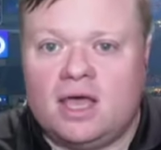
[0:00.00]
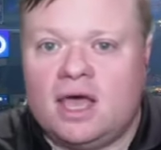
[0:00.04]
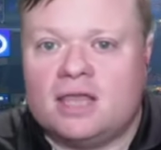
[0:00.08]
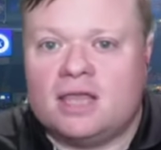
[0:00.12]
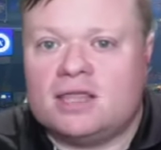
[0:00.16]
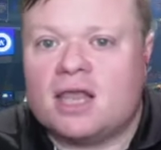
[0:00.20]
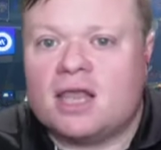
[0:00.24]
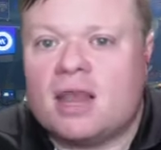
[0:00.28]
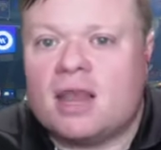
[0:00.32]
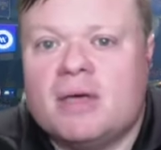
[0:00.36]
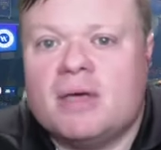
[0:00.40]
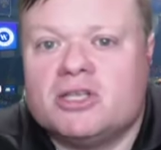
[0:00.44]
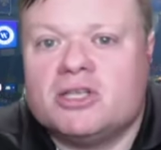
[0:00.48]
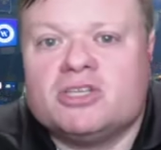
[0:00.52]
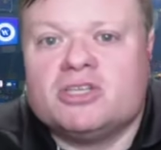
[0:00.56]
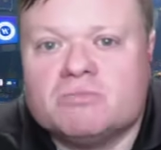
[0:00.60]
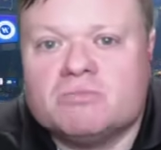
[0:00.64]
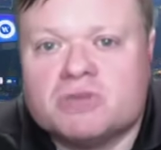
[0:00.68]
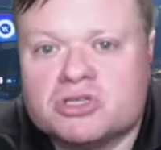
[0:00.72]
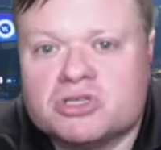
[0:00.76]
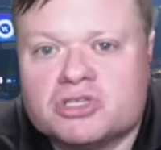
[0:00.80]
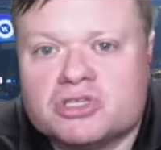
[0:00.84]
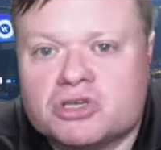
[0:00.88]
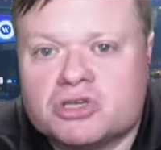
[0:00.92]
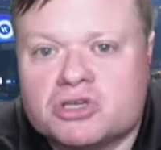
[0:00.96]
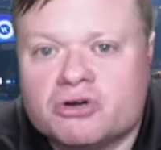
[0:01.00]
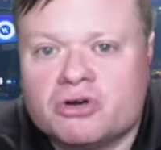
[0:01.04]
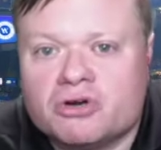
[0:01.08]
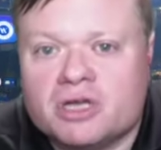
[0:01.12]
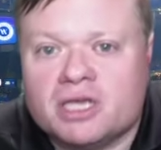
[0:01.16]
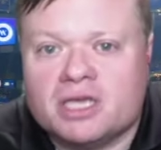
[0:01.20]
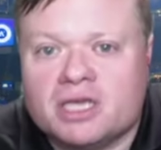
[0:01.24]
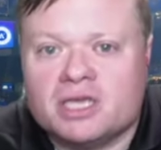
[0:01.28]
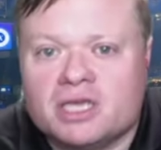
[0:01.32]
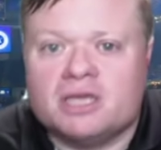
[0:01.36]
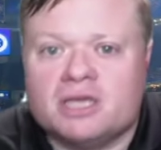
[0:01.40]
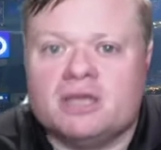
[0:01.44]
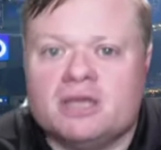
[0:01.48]
Did I mention
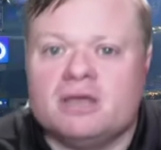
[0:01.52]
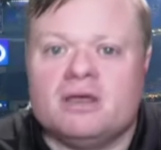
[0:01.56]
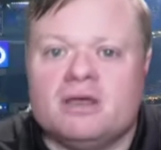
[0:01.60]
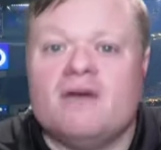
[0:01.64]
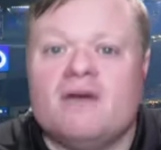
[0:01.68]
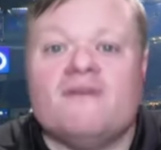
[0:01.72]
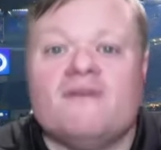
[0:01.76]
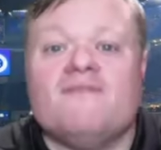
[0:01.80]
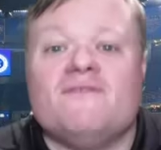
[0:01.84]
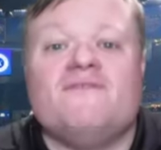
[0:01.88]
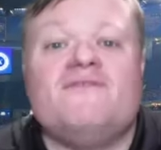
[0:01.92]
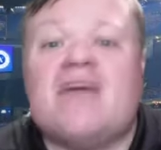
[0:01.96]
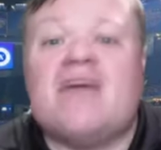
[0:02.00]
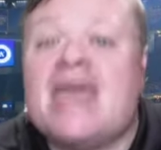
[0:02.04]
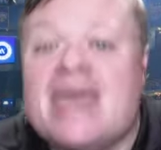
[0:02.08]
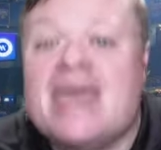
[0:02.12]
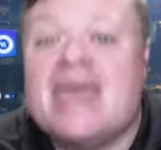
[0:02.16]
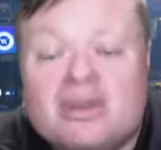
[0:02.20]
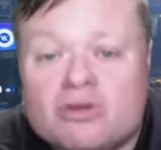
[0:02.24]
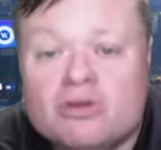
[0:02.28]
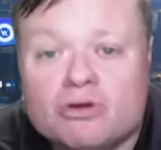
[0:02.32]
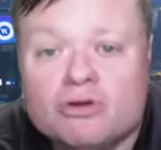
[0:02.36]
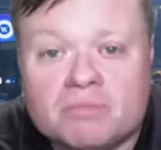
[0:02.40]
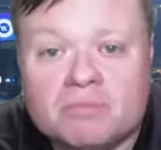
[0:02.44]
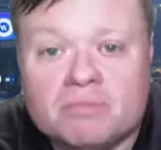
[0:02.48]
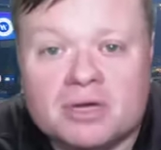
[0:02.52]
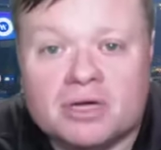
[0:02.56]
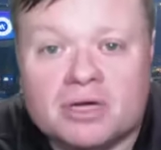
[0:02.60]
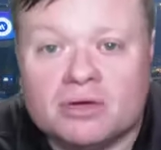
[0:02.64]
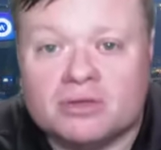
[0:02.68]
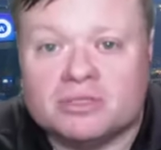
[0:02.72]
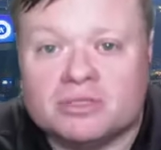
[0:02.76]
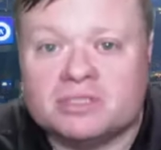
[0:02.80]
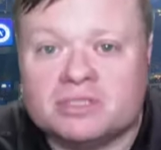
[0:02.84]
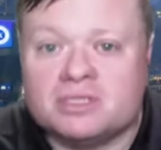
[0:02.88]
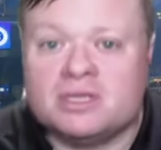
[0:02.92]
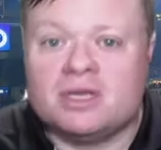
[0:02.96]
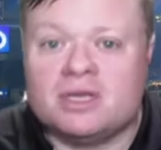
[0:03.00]
Missouri?
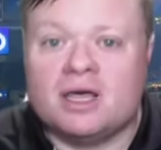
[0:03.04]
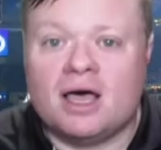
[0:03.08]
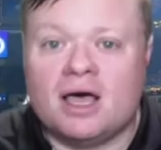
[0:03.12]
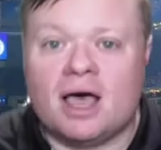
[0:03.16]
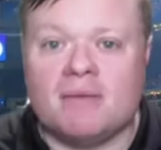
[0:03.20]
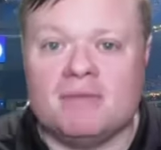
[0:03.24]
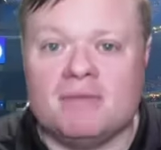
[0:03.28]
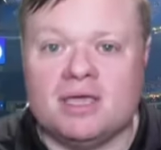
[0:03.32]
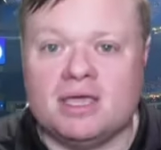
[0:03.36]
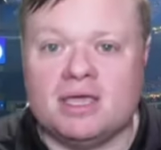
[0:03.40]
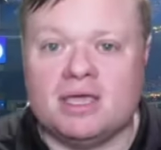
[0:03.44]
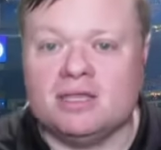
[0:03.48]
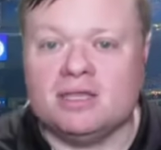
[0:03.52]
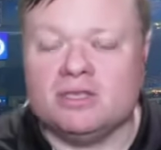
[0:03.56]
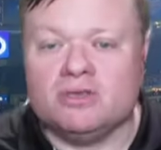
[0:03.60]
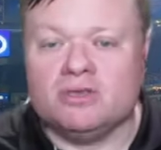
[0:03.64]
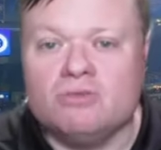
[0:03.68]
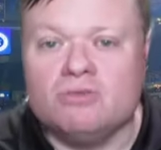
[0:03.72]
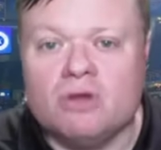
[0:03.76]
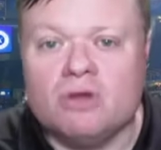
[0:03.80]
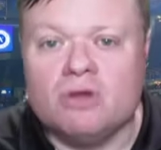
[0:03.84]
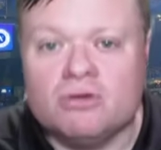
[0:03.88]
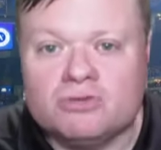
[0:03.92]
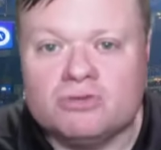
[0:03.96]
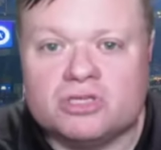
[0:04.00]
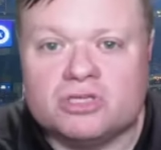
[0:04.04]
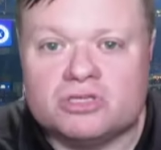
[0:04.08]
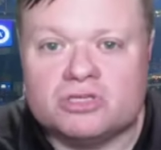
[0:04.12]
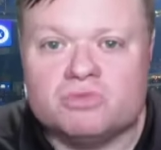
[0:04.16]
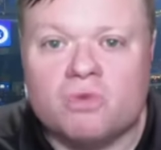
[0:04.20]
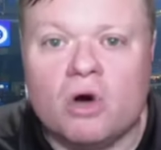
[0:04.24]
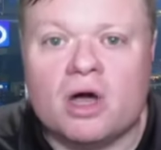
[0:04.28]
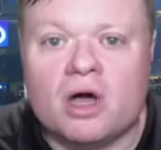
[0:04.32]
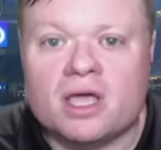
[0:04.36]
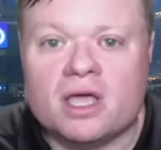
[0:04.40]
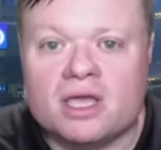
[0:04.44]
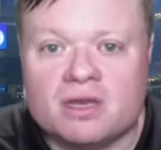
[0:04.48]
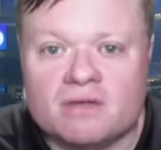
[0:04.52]
Vanderbilt, I mean, you don't just
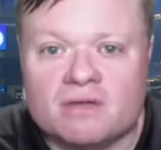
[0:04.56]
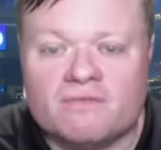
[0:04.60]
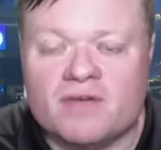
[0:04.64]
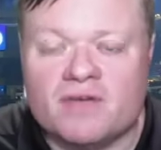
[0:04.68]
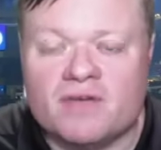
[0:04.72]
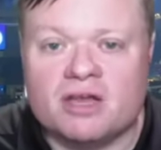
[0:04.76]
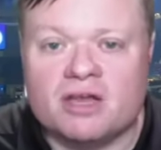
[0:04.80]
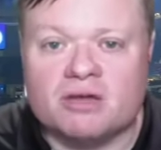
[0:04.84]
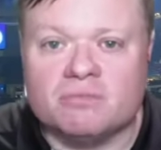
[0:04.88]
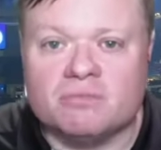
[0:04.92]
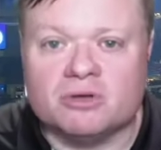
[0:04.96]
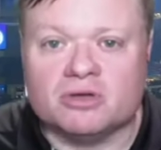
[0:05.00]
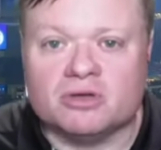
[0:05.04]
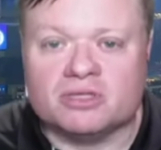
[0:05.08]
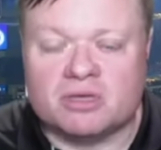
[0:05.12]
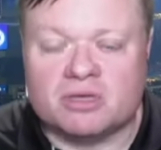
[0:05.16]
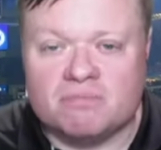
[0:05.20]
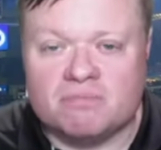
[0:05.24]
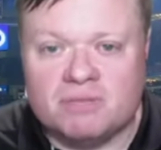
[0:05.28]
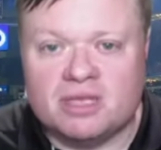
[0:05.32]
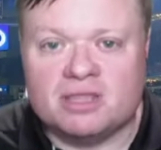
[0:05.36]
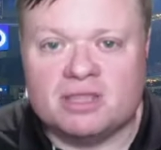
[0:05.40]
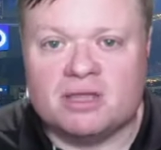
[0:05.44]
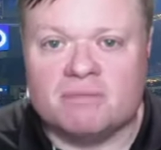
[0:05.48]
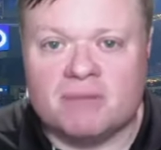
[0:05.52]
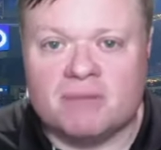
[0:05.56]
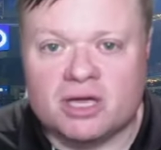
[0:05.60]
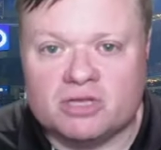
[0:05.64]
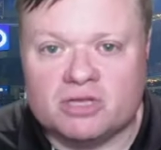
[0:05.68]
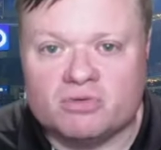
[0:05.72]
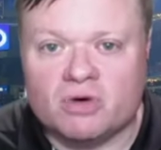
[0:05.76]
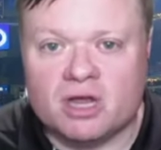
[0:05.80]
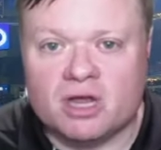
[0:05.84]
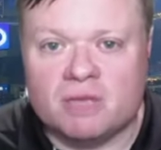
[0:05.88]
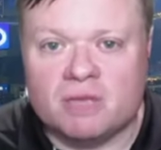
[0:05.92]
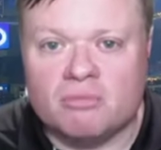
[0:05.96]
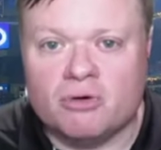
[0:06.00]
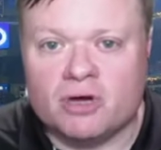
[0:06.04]
walk into Vanderbilt and beat them by
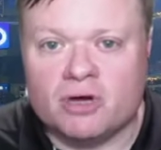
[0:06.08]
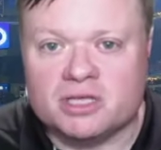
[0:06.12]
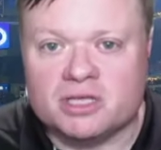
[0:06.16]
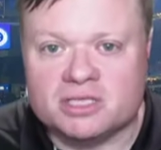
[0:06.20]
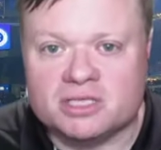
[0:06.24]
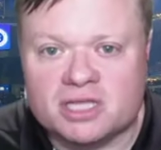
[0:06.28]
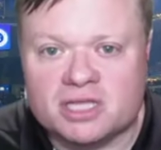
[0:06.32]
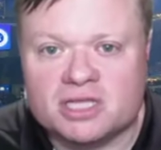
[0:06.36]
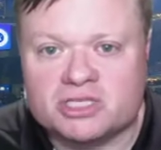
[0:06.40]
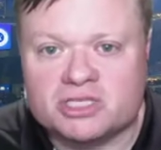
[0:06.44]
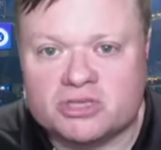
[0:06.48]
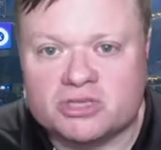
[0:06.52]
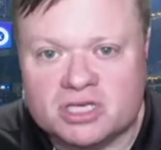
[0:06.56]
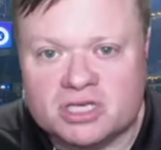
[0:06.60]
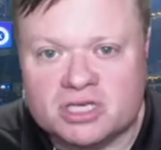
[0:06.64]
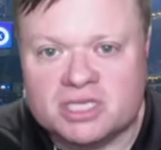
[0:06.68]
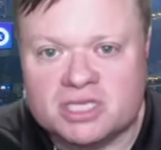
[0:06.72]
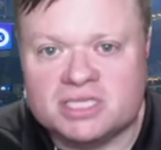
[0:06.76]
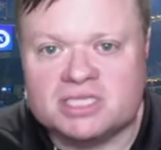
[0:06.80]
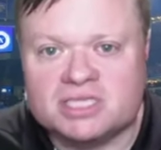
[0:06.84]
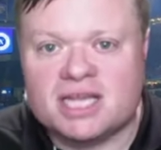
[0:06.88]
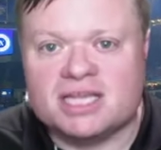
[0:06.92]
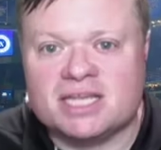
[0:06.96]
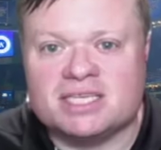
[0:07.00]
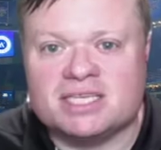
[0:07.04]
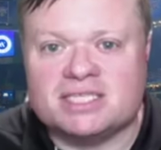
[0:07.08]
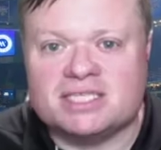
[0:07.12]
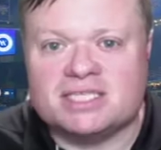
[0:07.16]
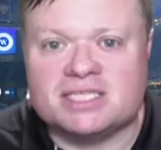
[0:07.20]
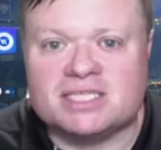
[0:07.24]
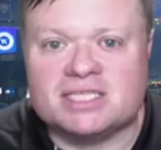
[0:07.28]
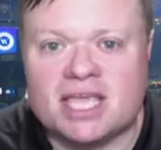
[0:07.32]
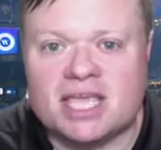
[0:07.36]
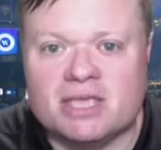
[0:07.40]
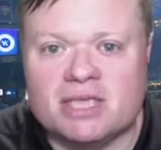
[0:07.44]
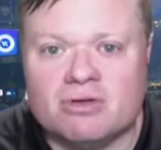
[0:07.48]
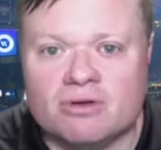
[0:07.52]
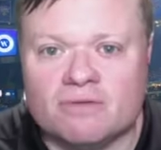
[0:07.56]
20 points unless you're East Tennessee
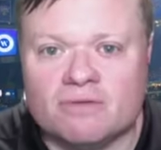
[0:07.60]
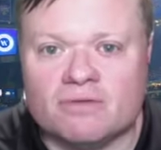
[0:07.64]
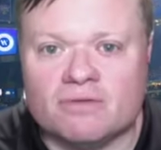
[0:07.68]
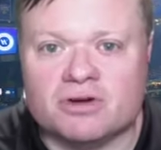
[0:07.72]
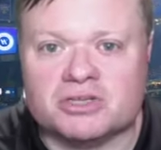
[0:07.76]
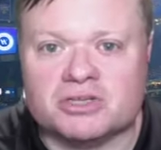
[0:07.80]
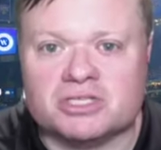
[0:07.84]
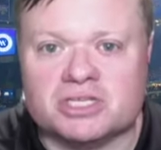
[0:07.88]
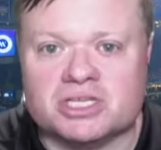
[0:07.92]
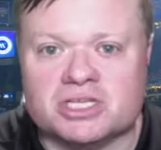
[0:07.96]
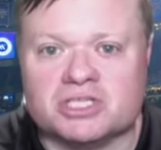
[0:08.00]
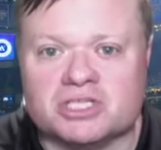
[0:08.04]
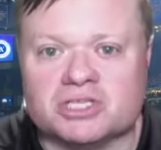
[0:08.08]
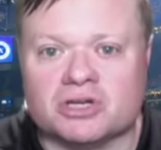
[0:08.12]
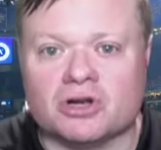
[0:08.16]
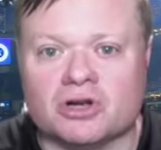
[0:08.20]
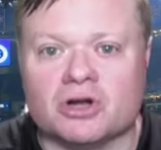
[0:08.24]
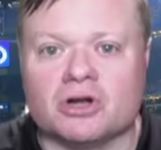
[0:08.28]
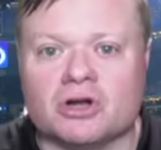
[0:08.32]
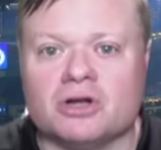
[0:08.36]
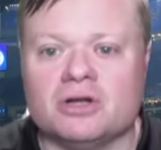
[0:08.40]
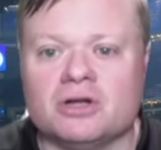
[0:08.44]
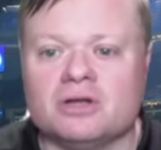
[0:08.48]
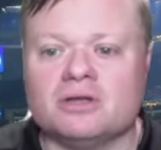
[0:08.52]
State University, sir.